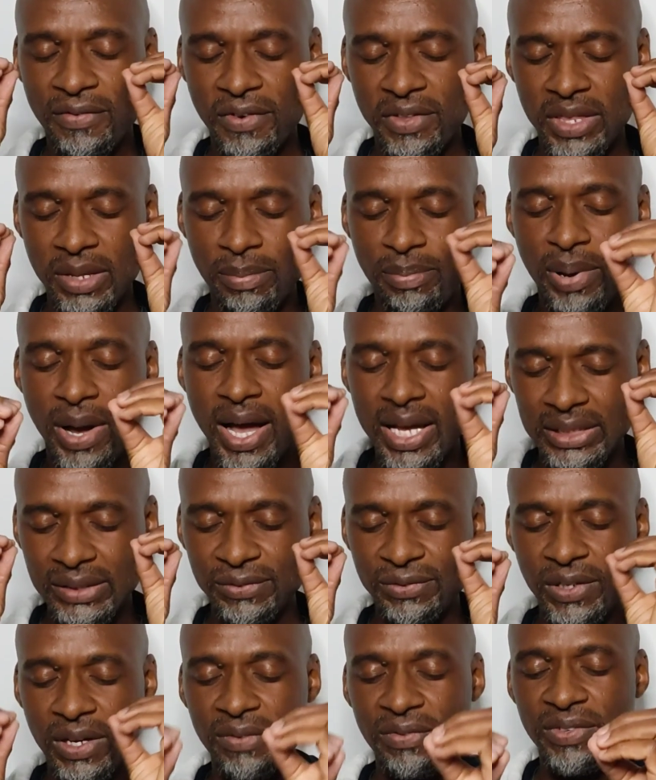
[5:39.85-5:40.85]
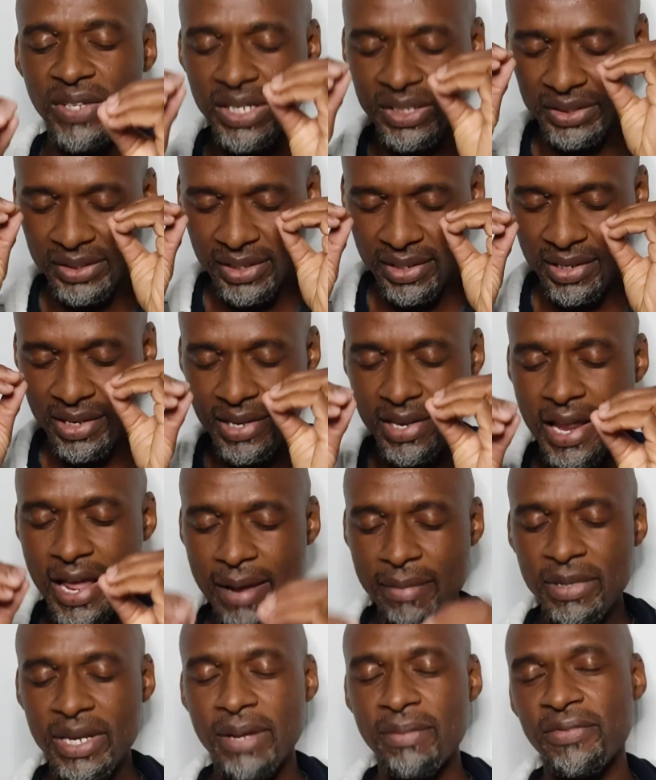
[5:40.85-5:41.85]
for the past five years?
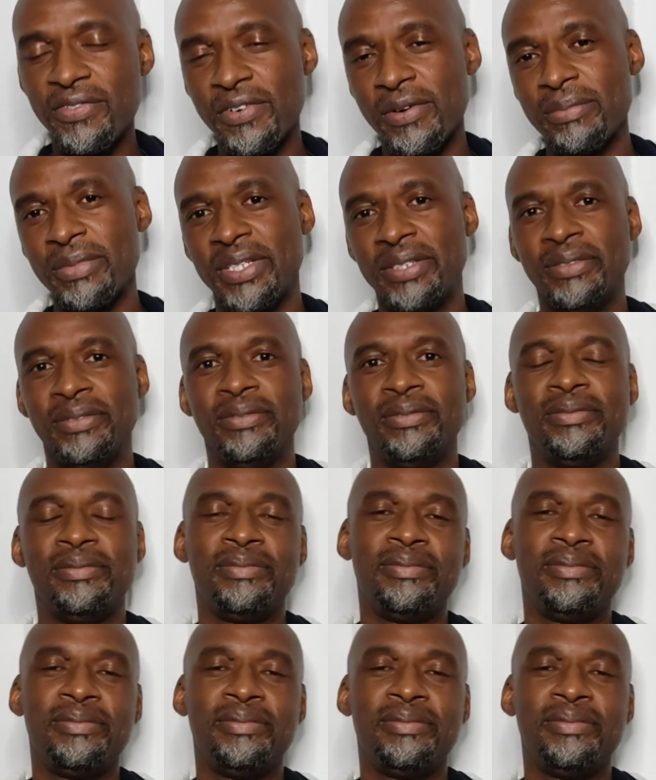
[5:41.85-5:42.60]
Name them for me.